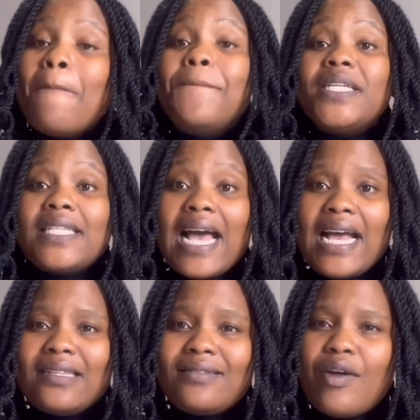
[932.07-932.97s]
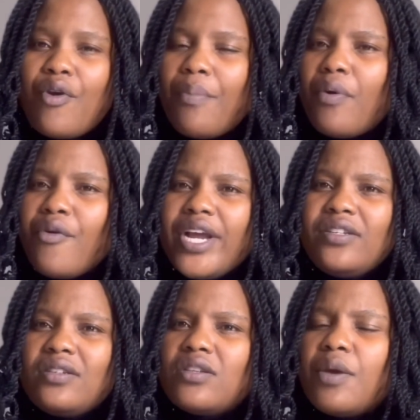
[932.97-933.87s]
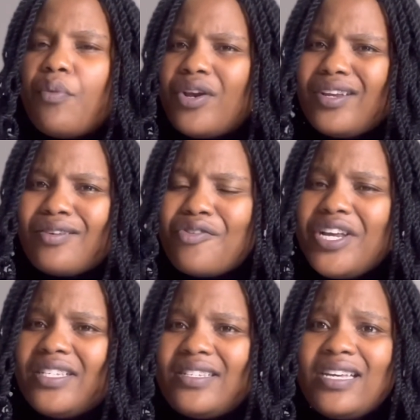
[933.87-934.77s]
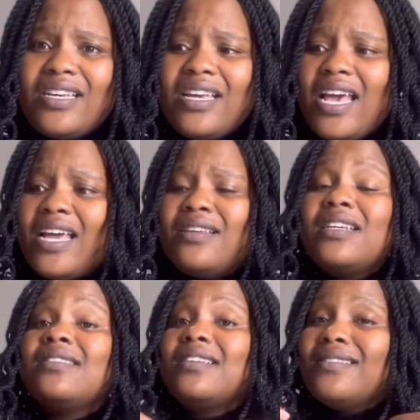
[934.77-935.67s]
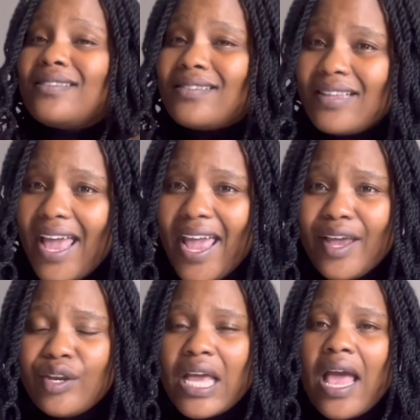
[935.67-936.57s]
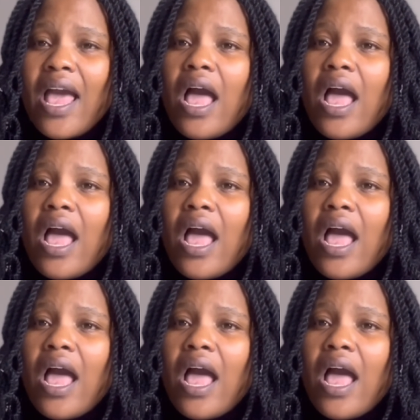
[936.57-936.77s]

Besides, the repo rate just keep on increasing and it's insane.